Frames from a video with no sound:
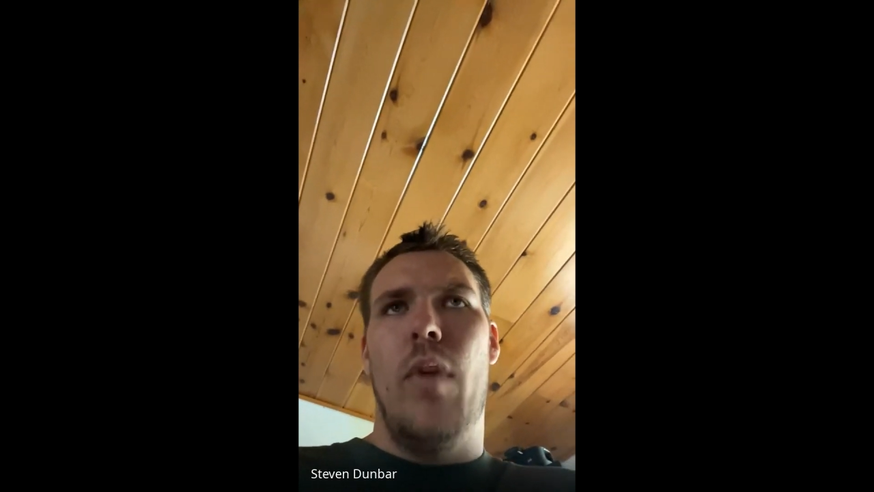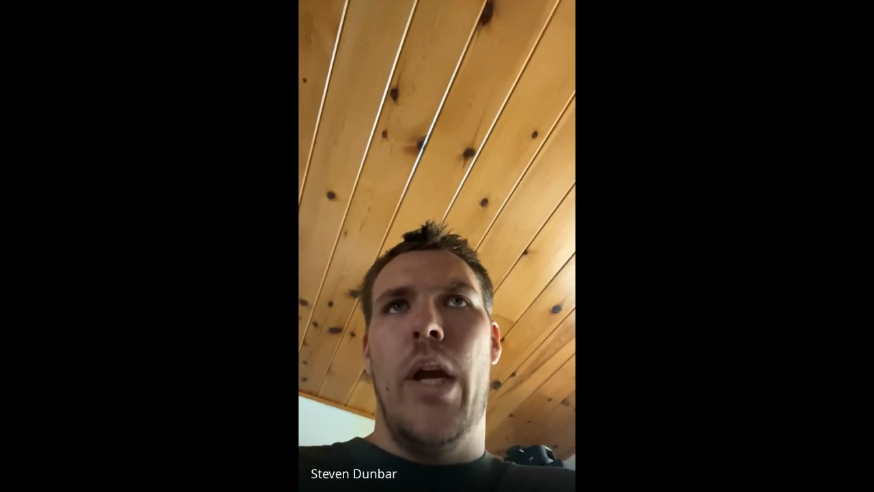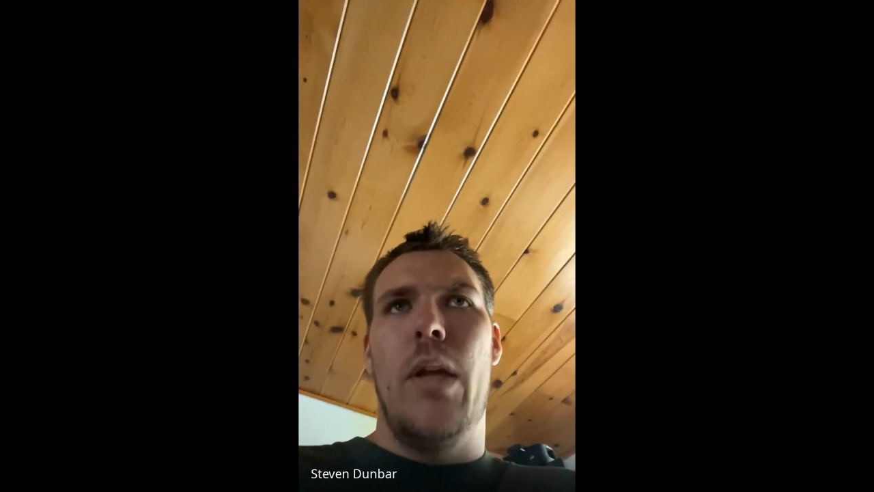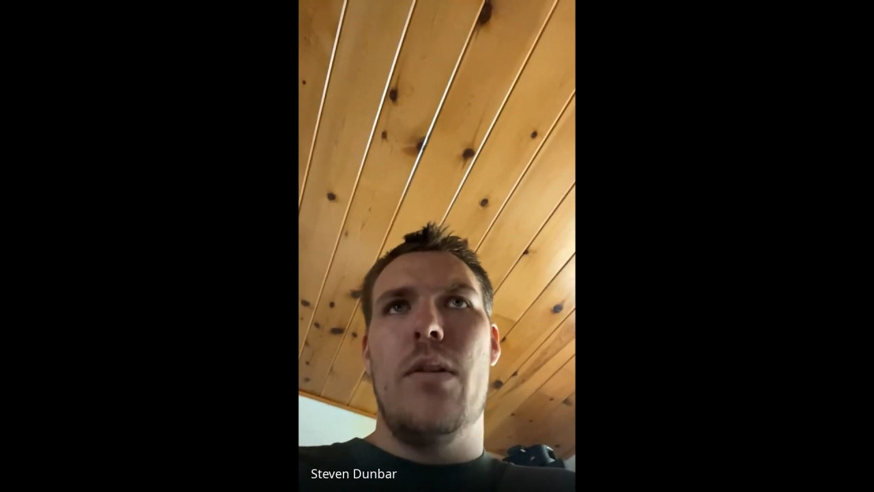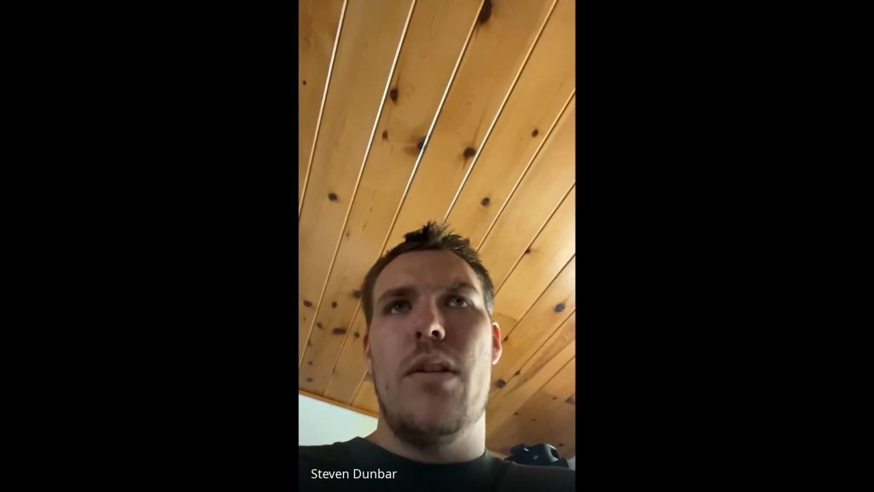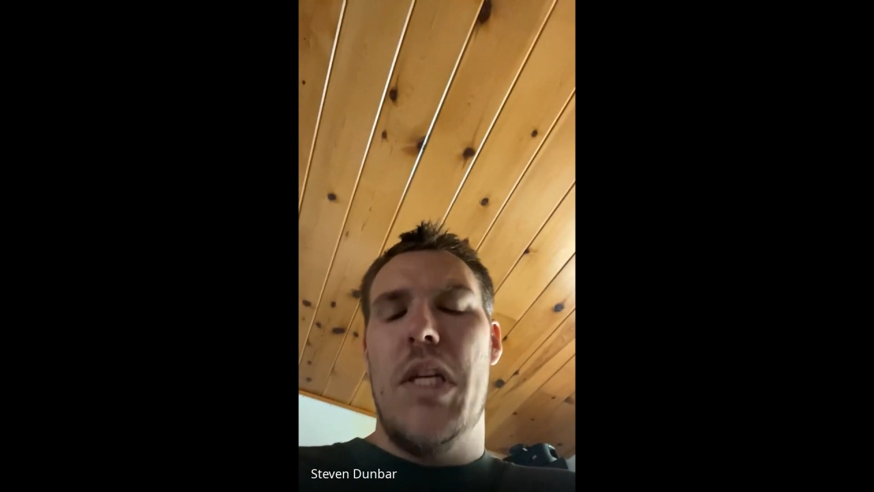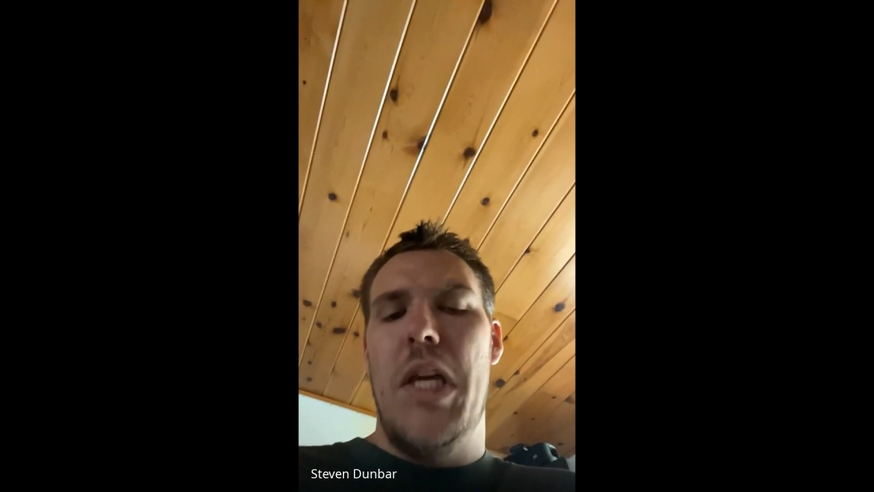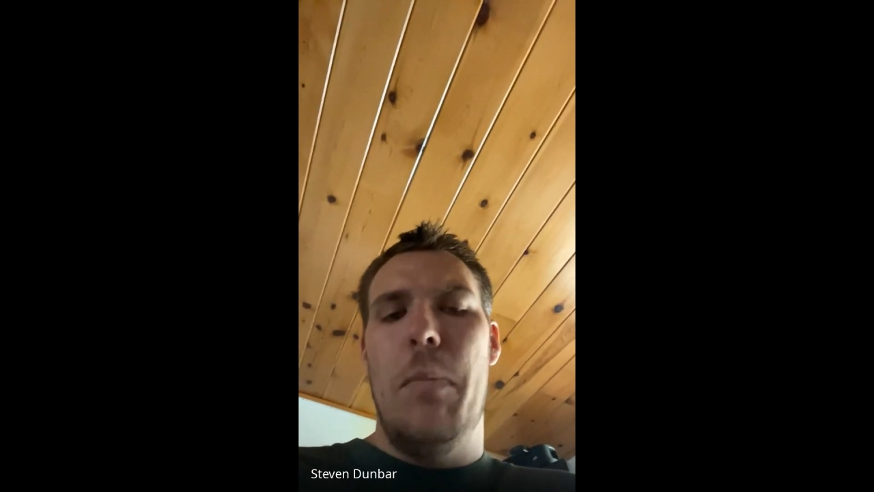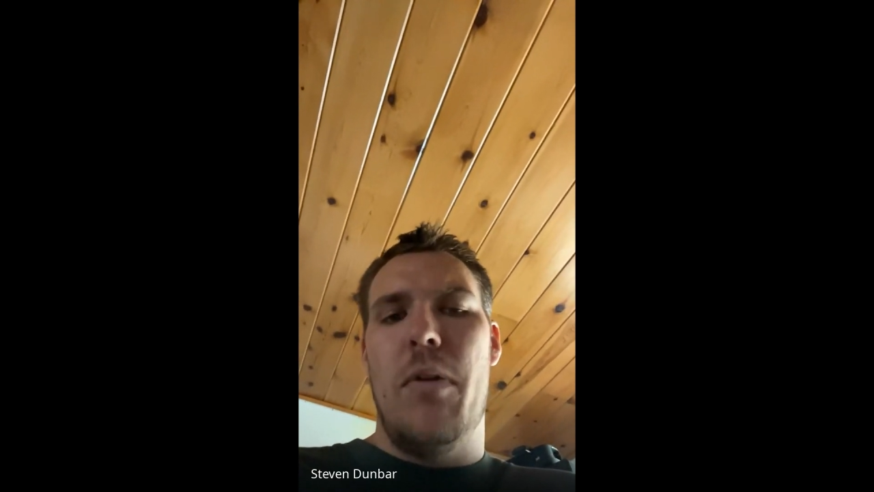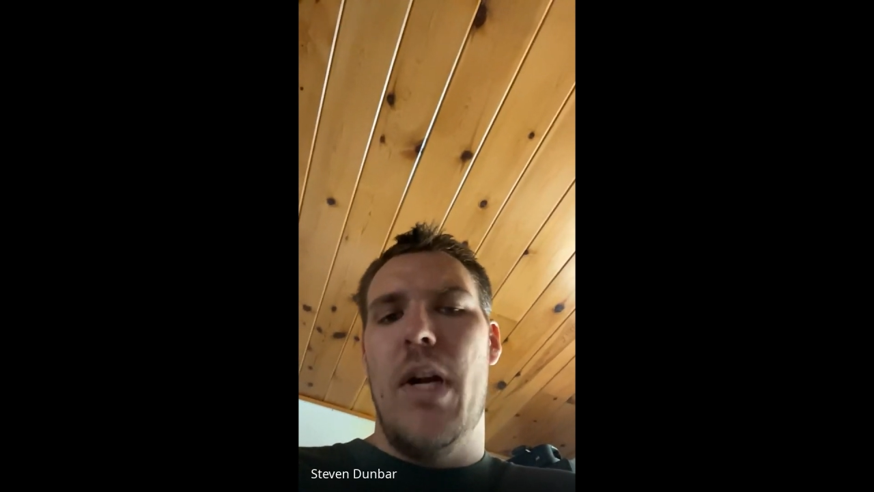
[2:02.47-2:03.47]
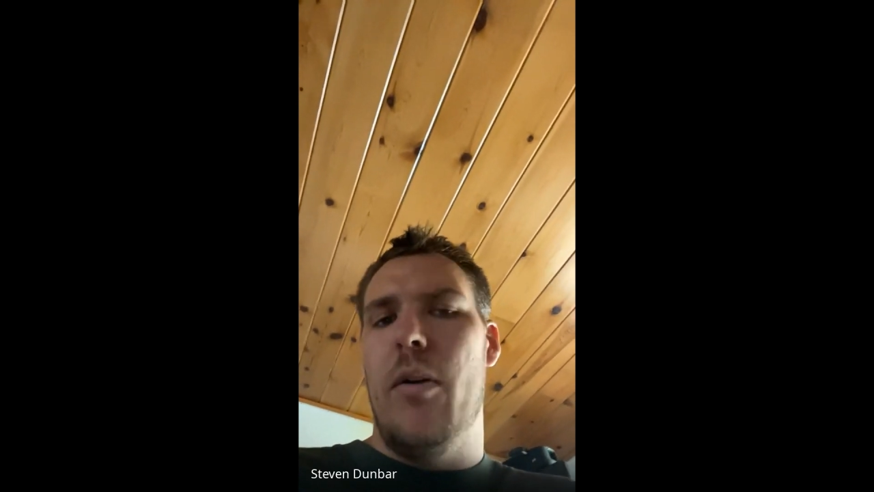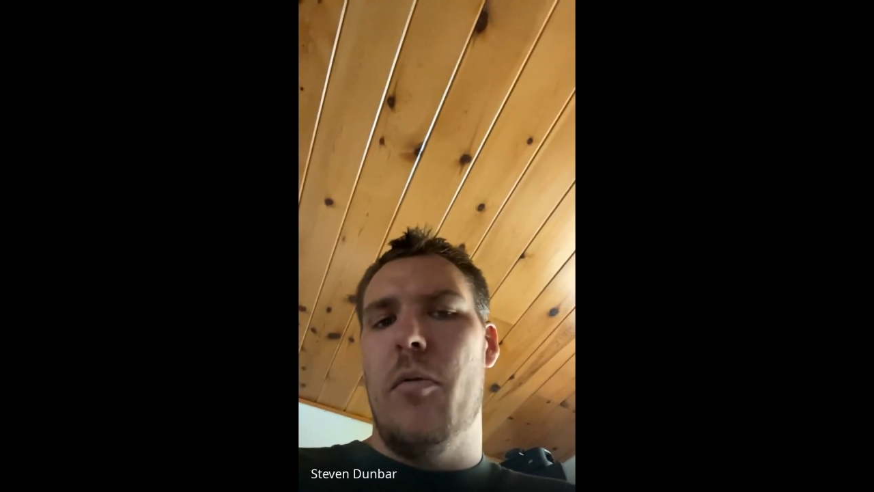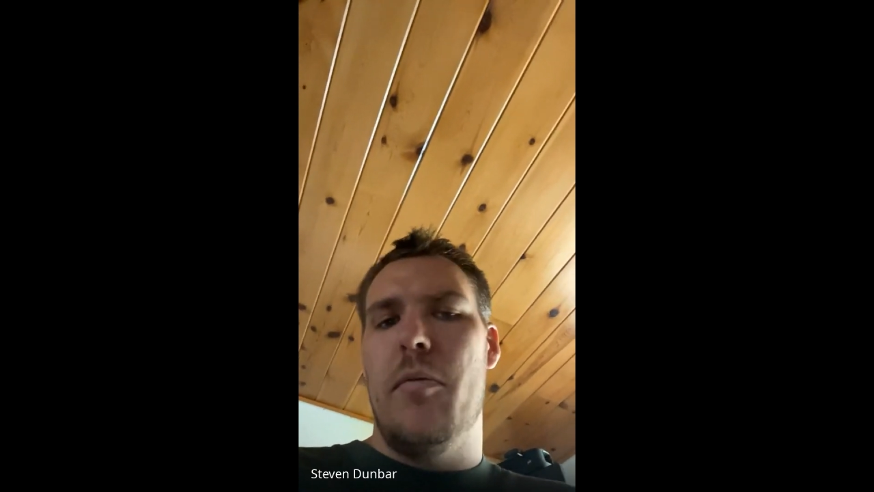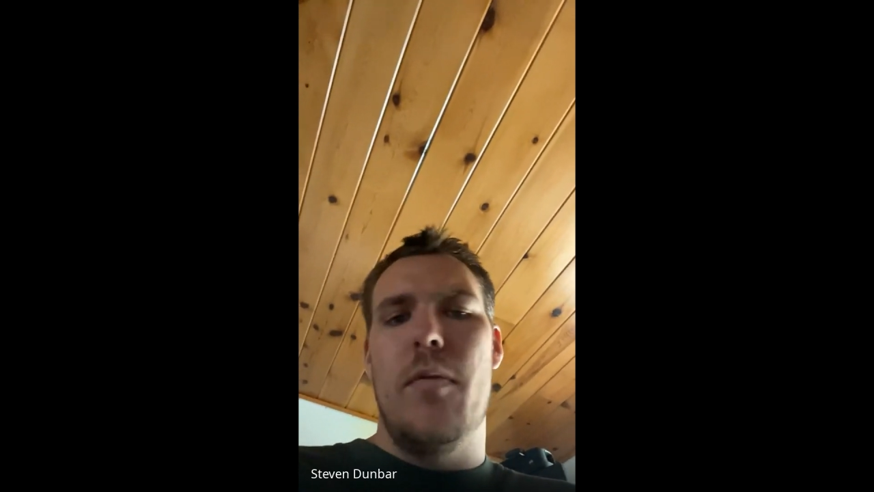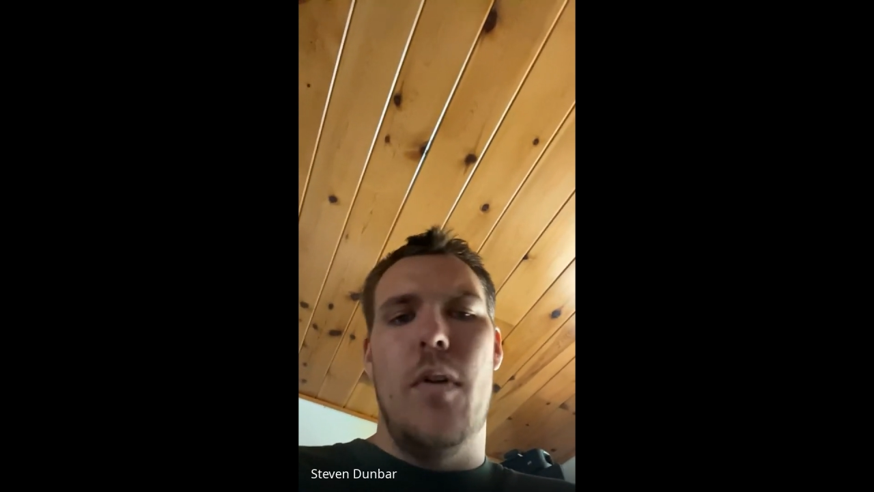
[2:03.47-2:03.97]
I used the tape around